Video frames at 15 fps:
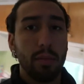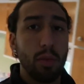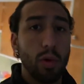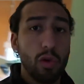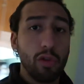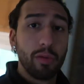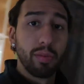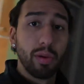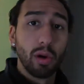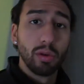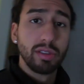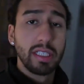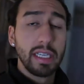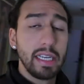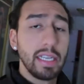move
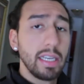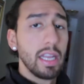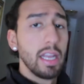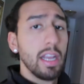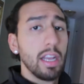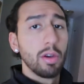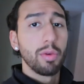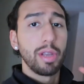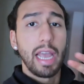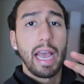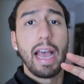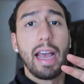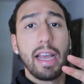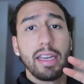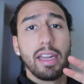protein, we
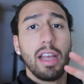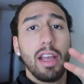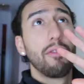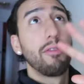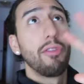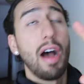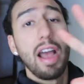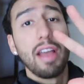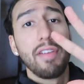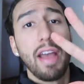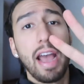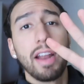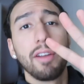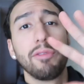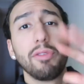had five
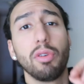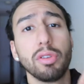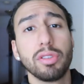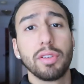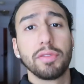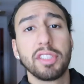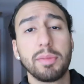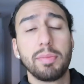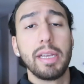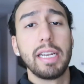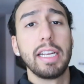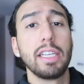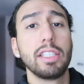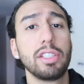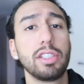handfuls of
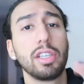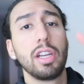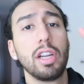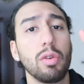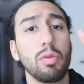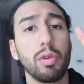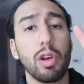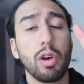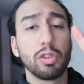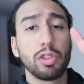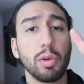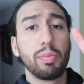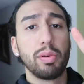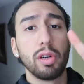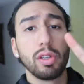spinach, we
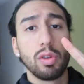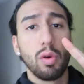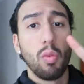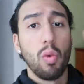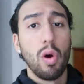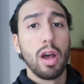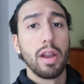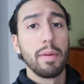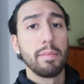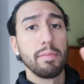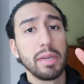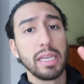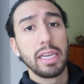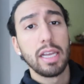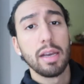also put one
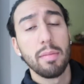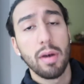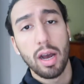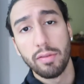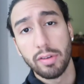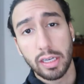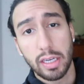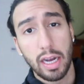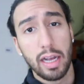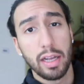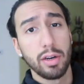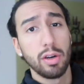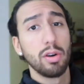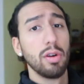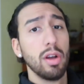medium
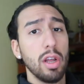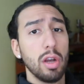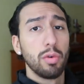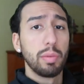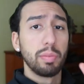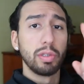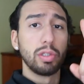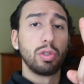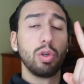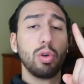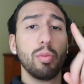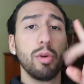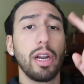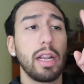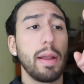avocado. We put
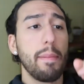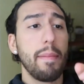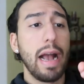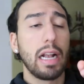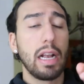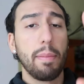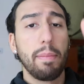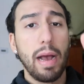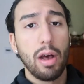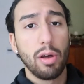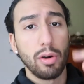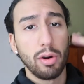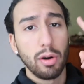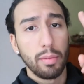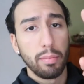turmeric, maca
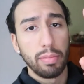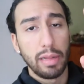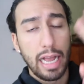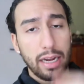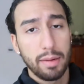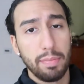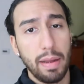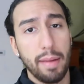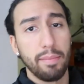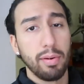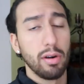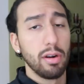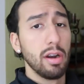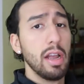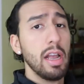powder, black
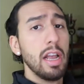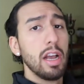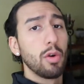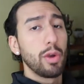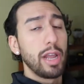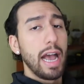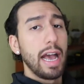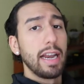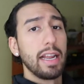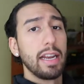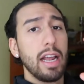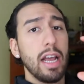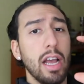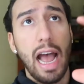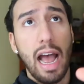pepper. We
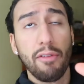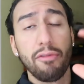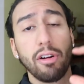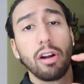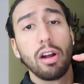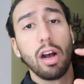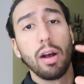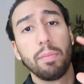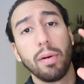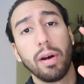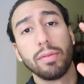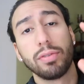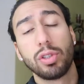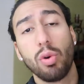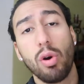added half a cup
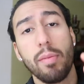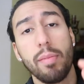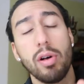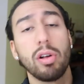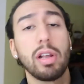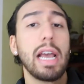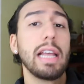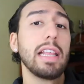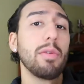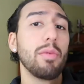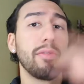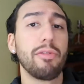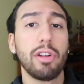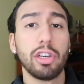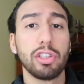of soy milk and then
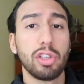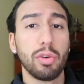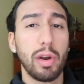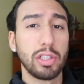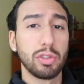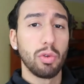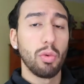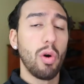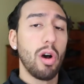we finished the rest with